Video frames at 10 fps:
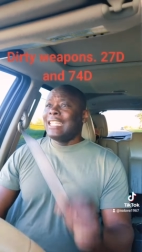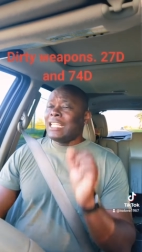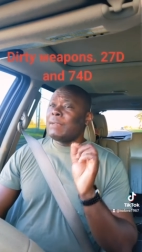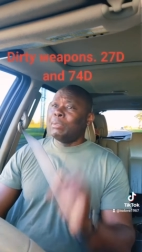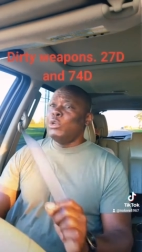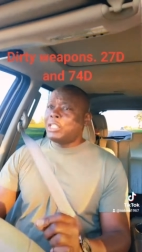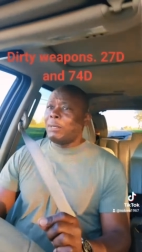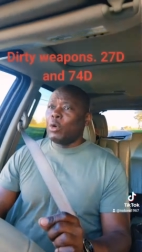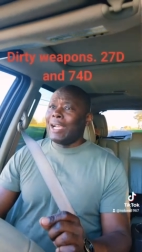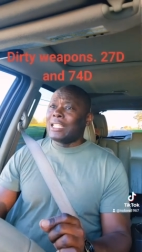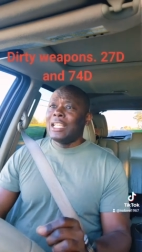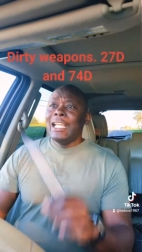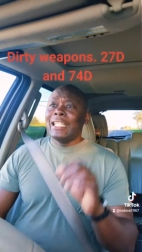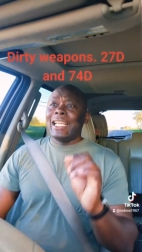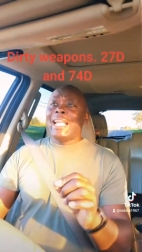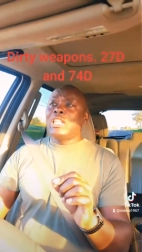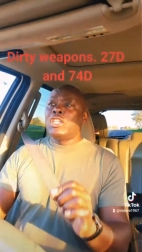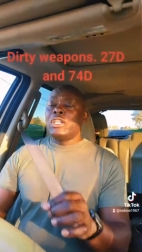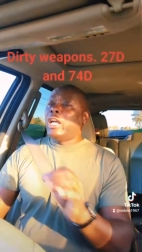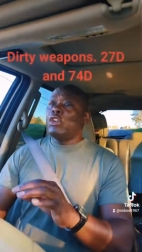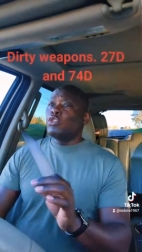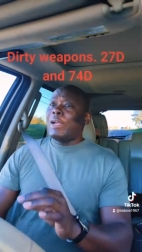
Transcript: that's a bougie MOS. They like to, they don't